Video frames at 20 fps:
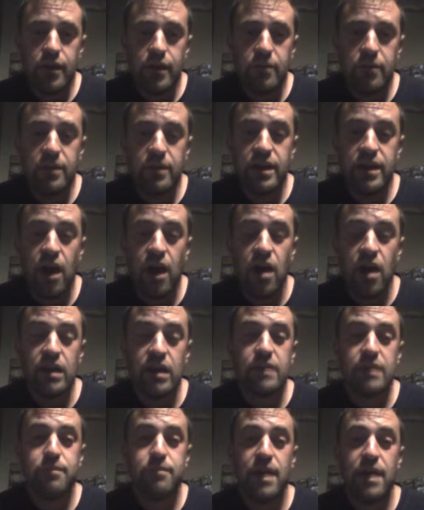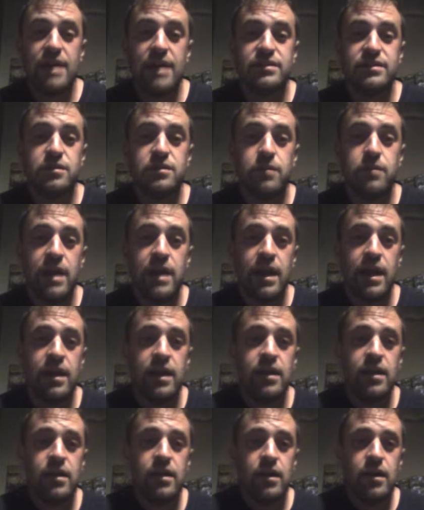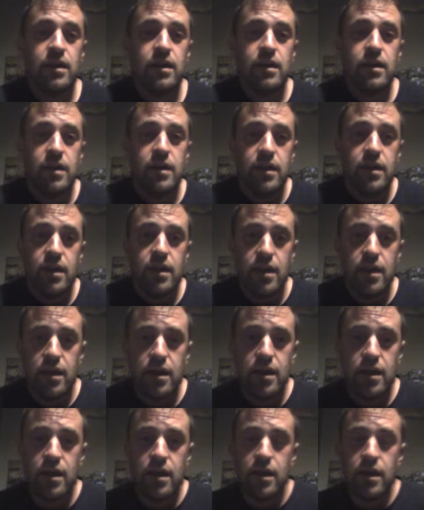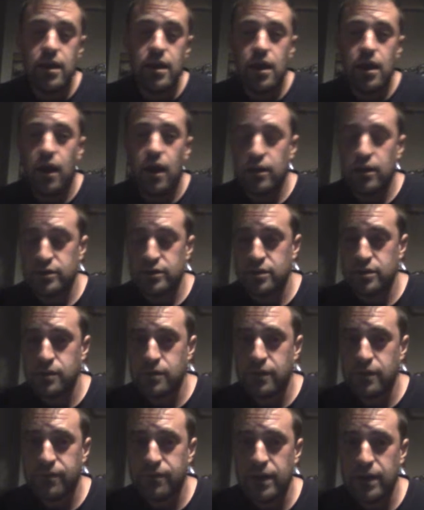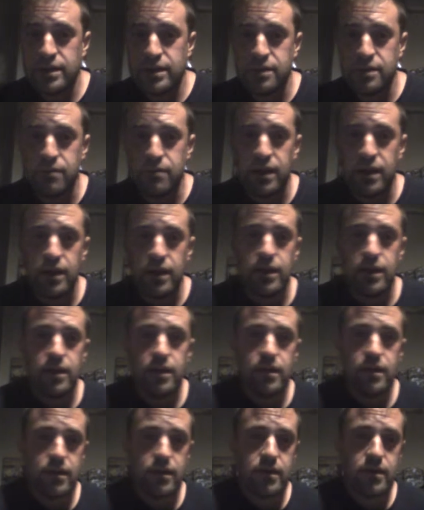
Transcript: when Hawk passed away, it also affected me